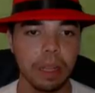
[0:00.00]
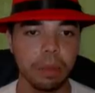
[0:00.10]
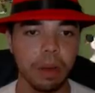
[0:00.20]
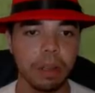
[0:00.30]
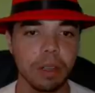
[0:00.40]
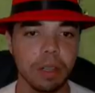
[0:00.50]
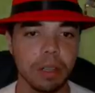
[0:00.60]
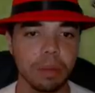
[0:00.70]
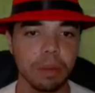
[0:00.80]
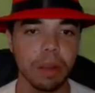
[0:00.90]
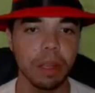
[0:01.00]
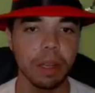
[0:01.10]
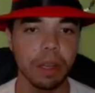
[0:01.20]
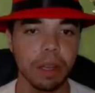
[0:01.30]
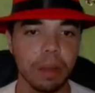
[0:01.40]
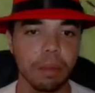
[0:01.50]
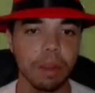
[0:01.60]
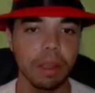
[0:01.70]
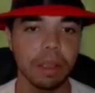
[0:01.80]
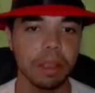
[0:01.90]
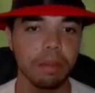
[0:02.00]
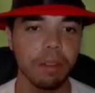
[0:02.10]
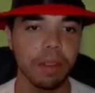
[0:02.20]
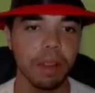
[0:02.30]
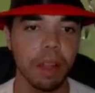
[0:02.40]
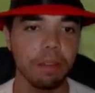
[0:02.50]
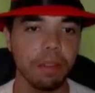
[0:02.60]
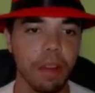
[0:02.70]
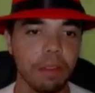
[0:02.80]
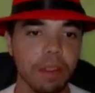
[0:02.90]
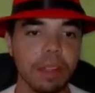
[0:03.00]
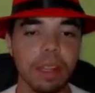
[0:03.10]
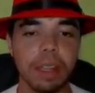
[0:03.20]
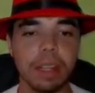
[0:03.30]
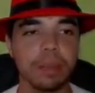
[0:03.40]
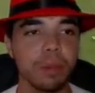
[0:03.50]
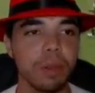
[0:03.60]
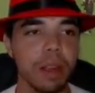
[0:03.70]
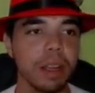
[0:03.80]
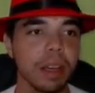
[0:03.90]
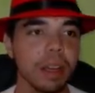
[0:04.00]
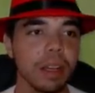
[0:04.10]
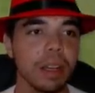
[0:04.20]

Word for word: Modric, Marega, please, for the love of everything that is Marega.